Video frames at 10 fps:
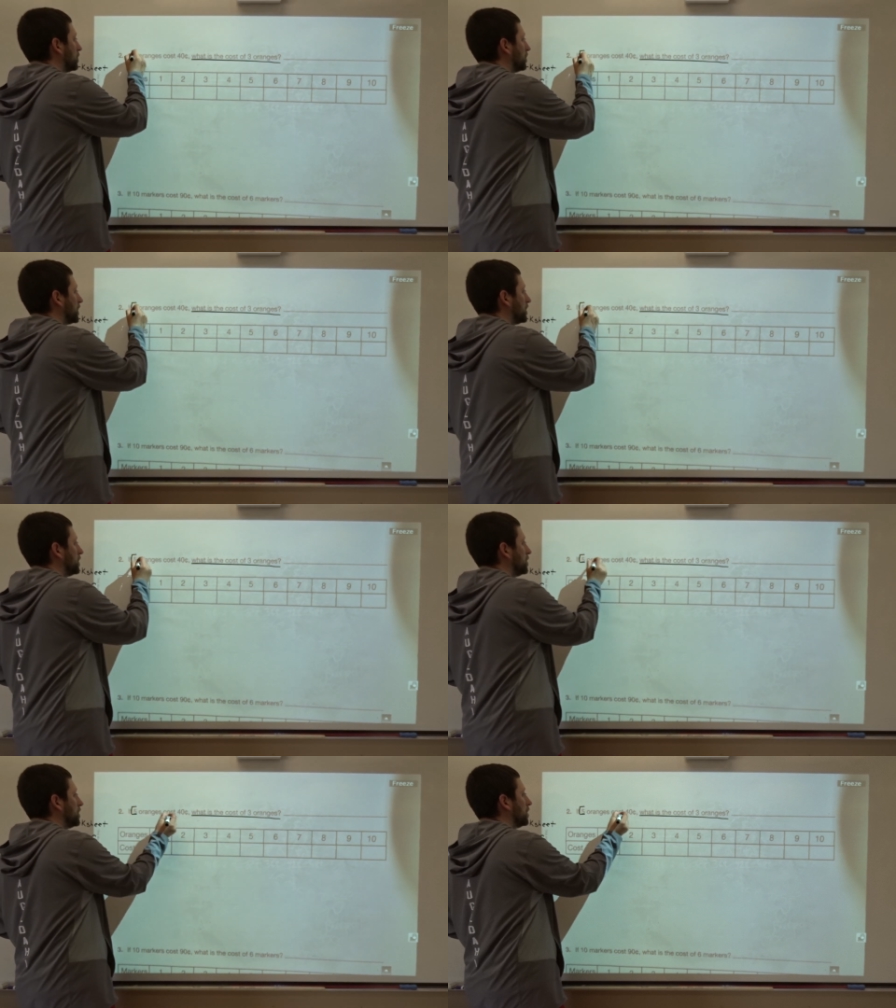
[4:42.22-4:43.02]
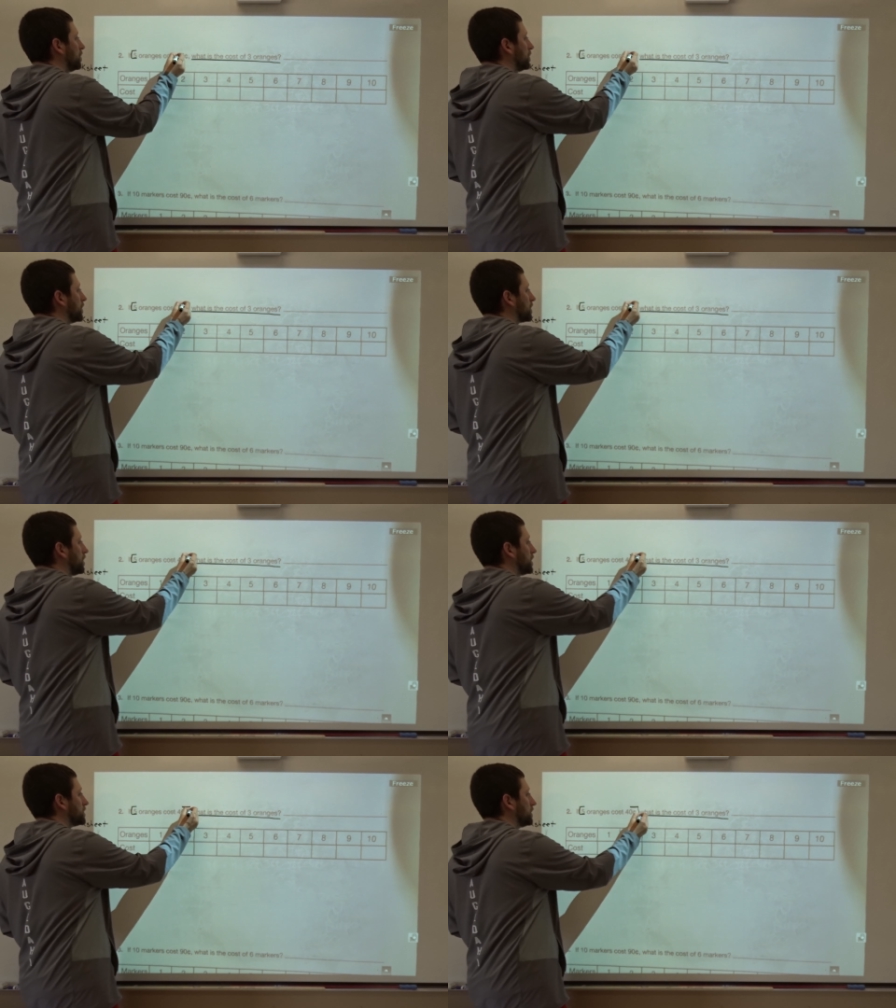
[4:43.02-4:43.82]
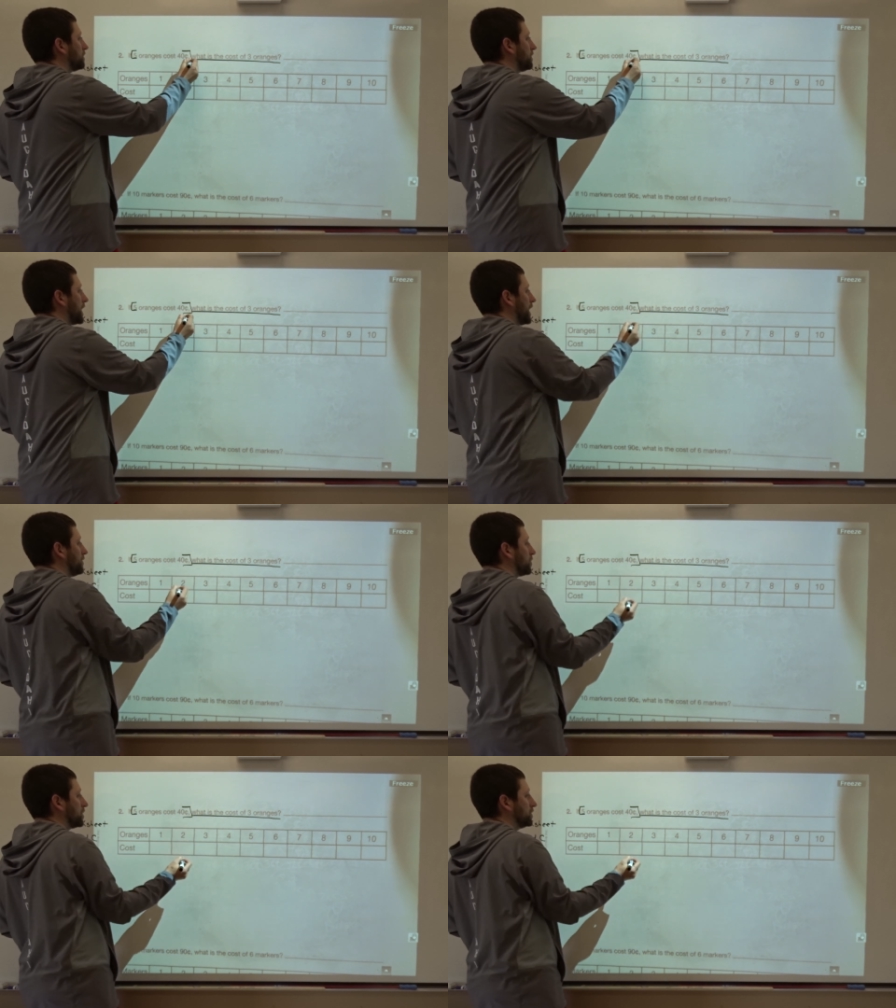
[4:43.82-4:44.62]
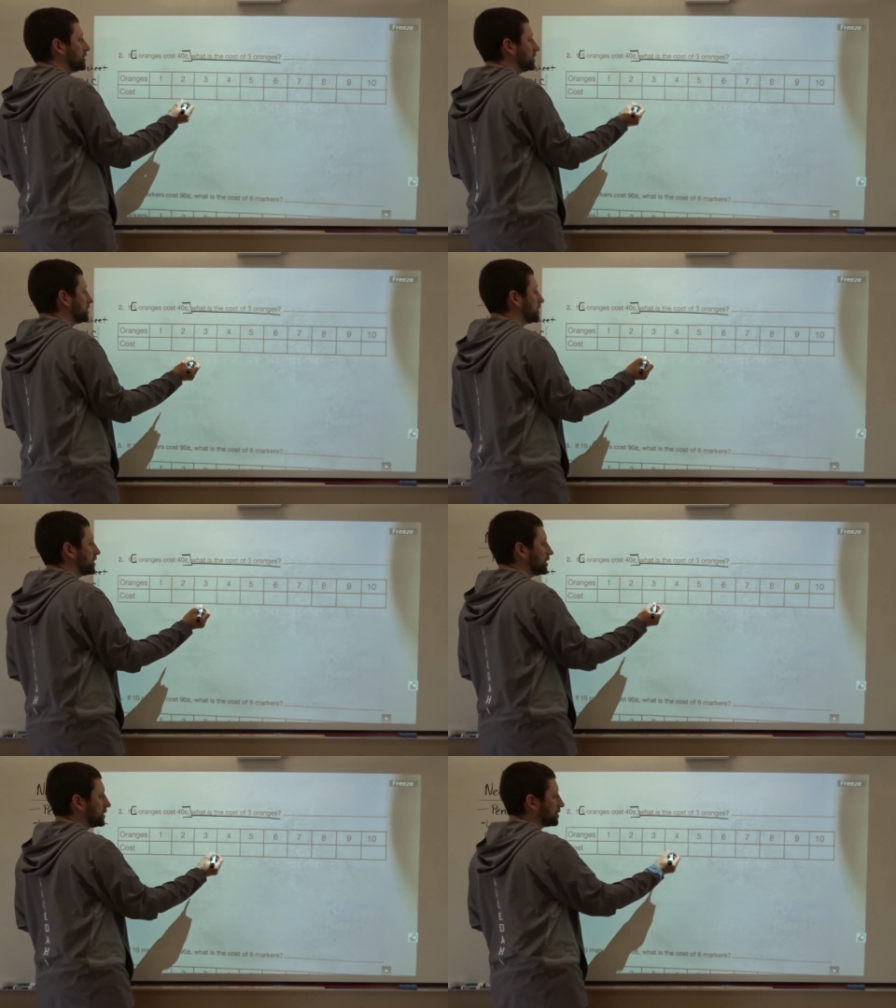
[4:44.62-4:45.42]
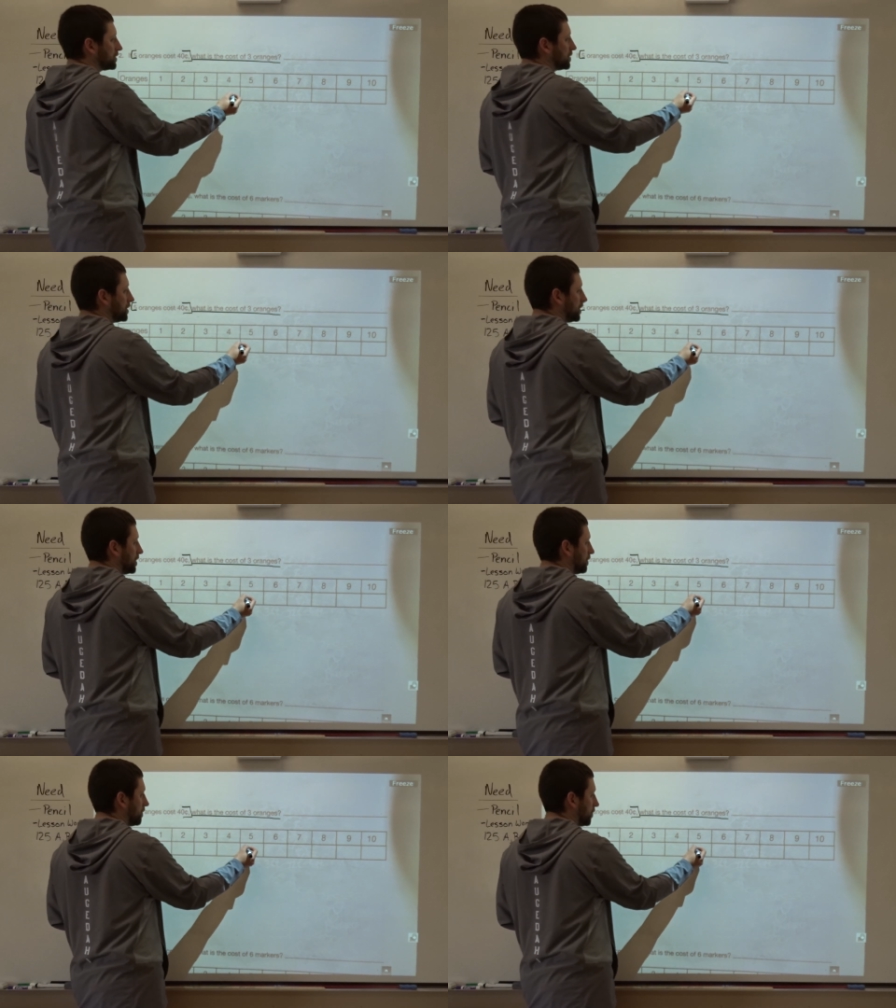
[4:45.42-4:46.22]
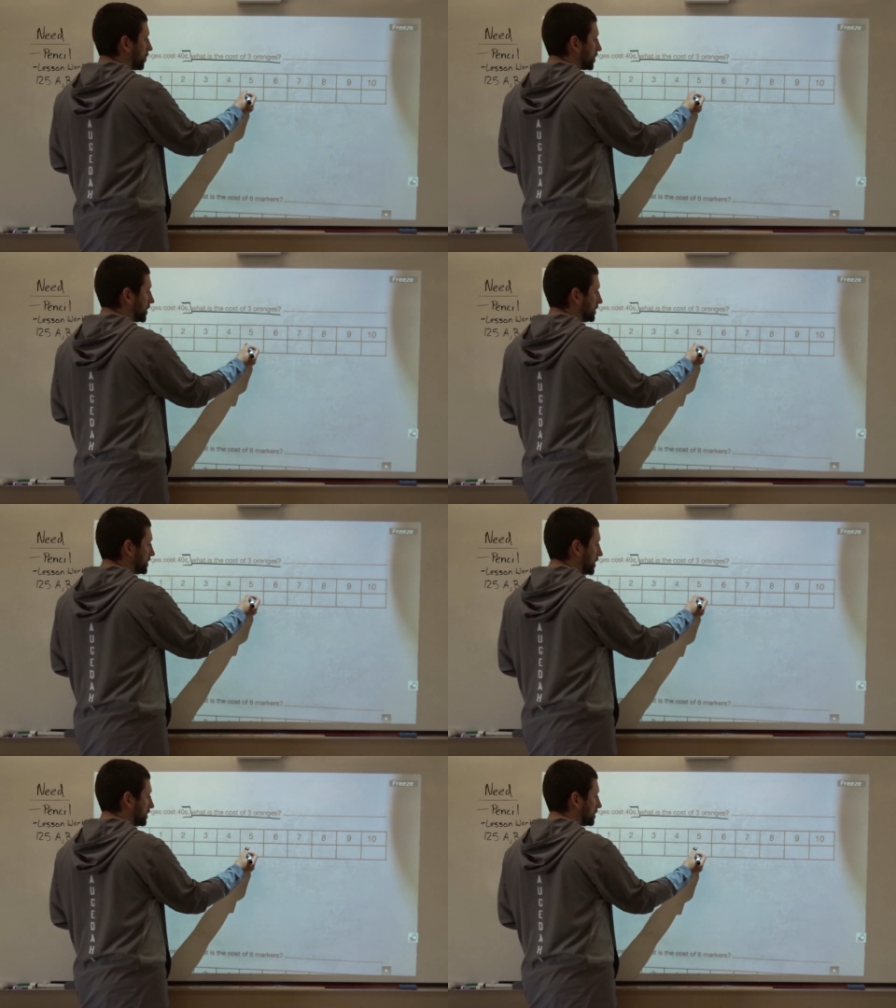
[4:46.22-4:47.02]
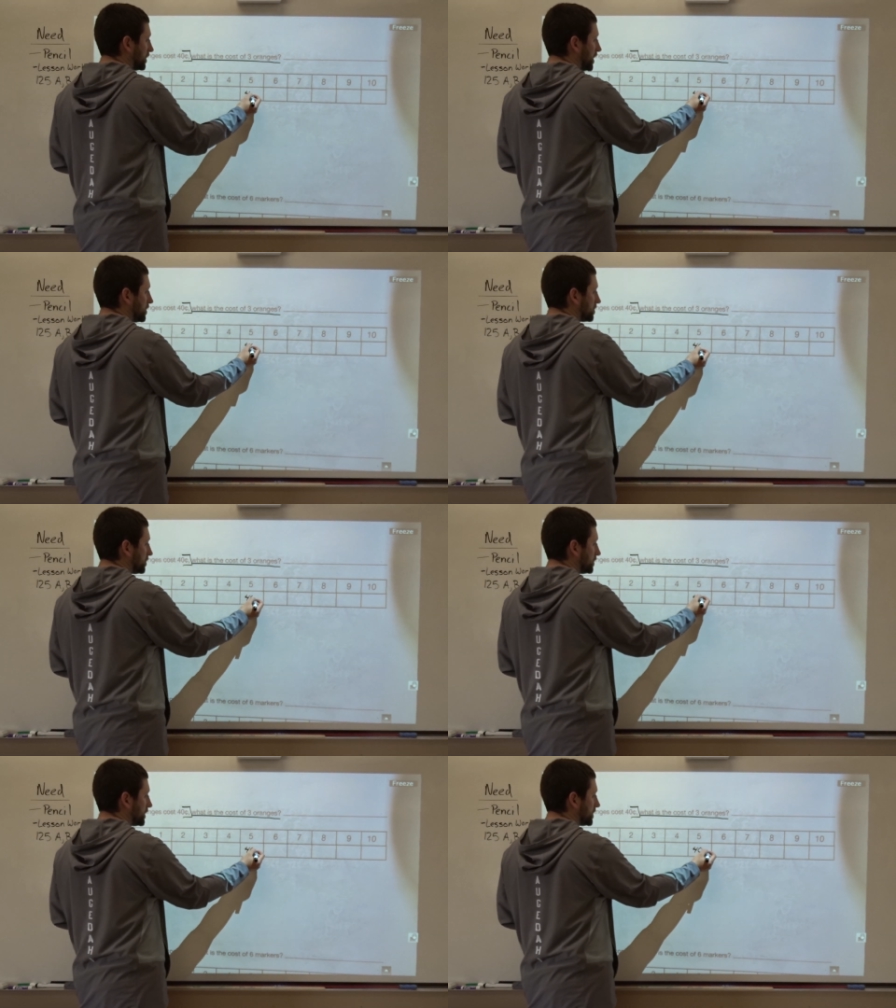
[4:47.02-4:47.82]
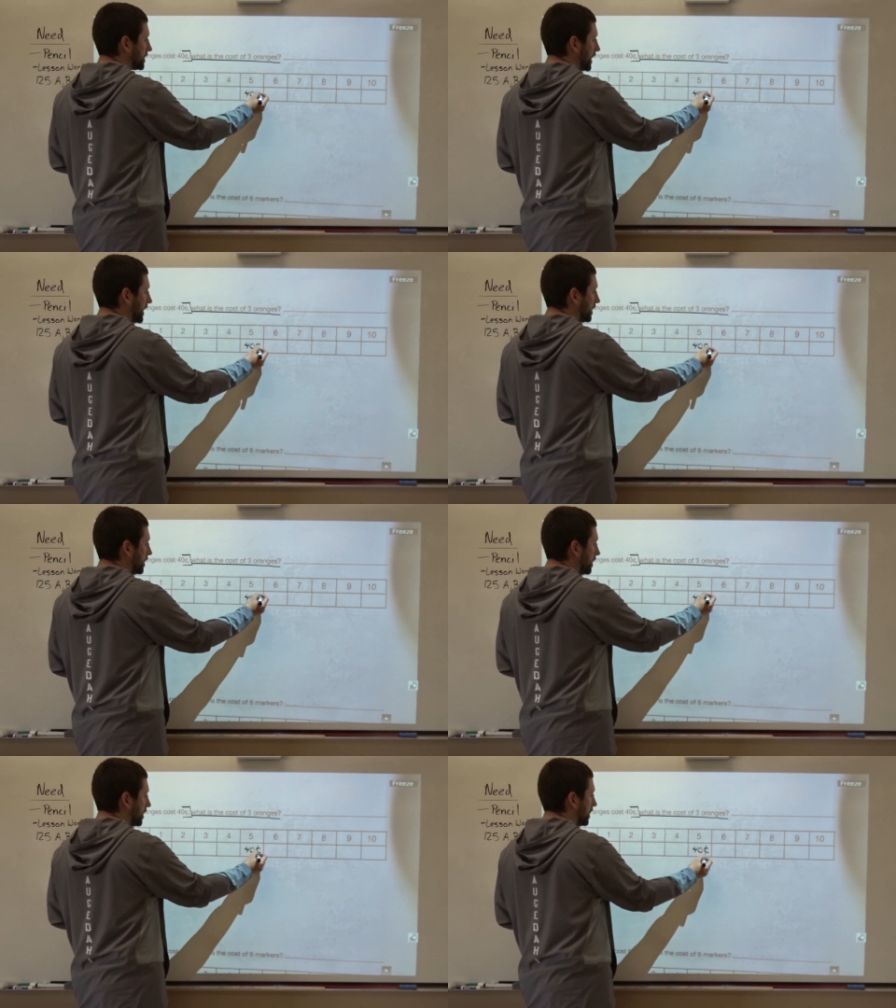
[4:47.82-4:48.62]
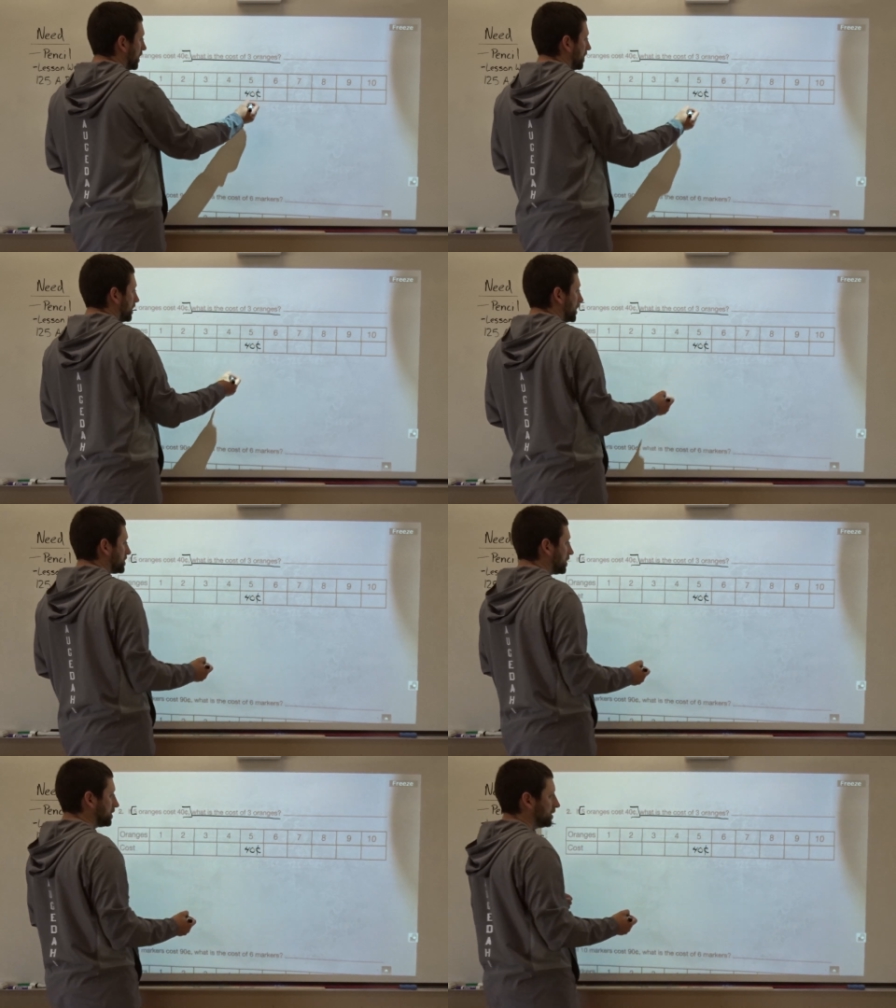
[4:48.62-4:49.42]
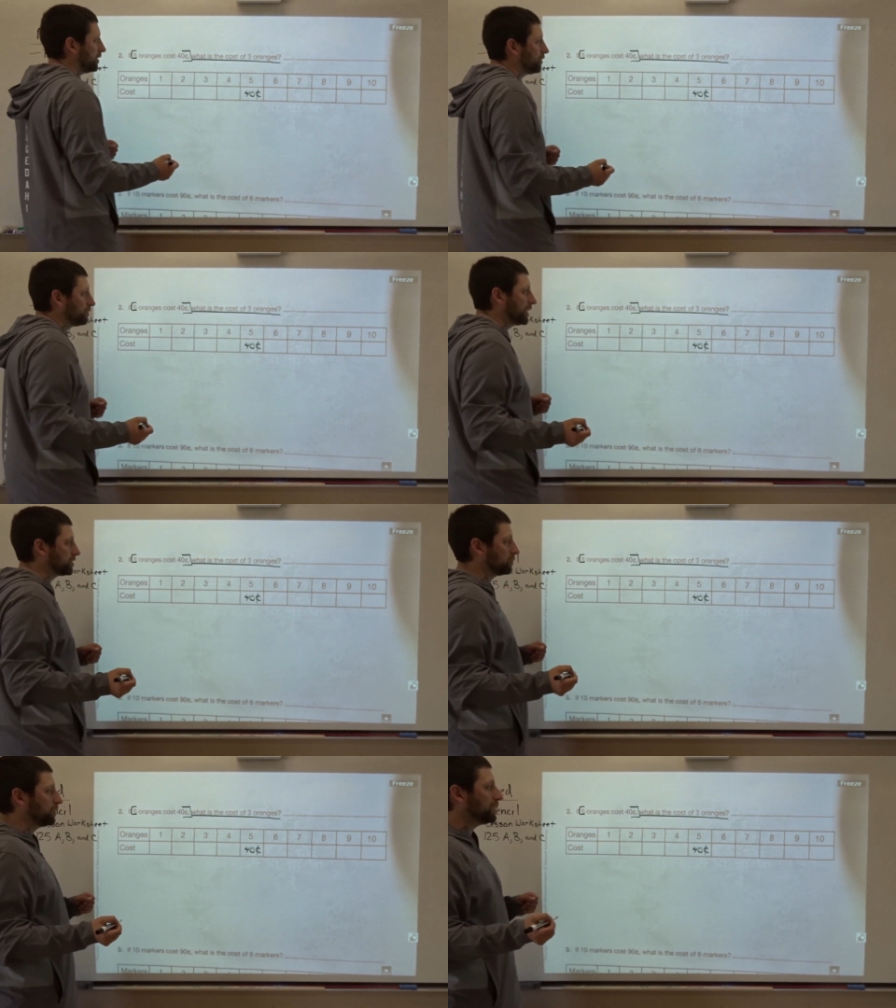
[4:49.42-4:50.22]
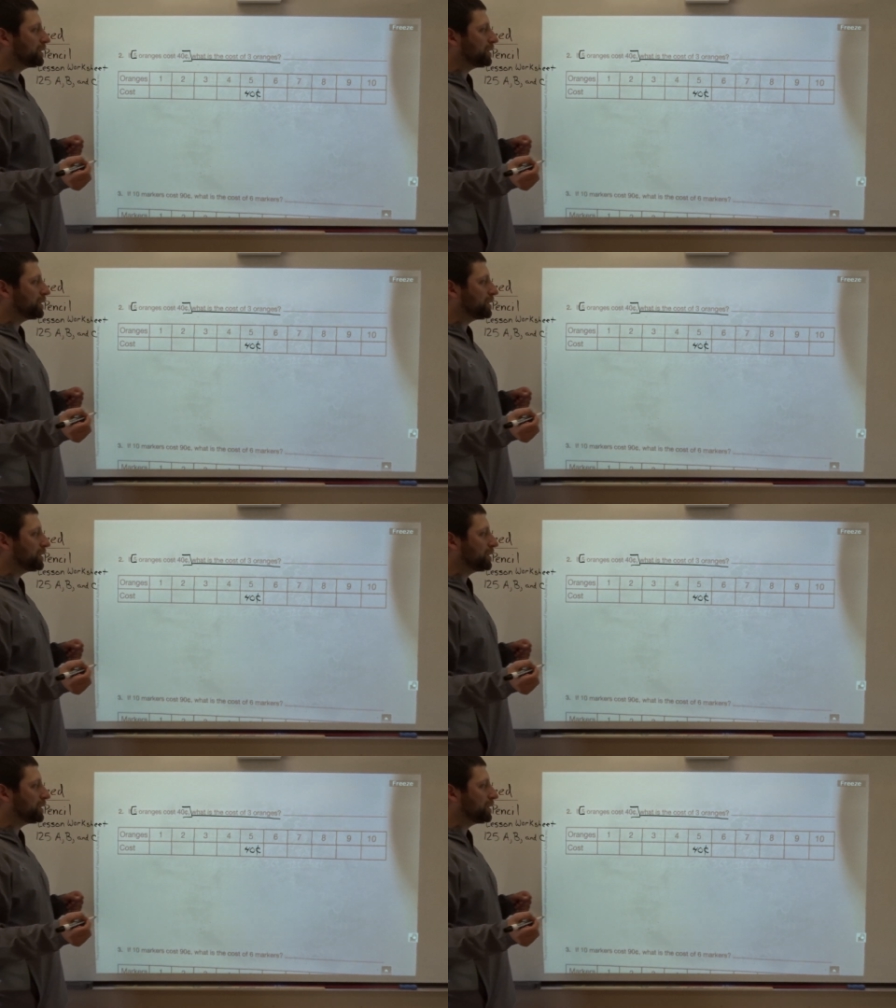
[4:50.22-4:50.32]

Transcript: We know the cost of five oranges is 40 cents. They told us that. That's all the information we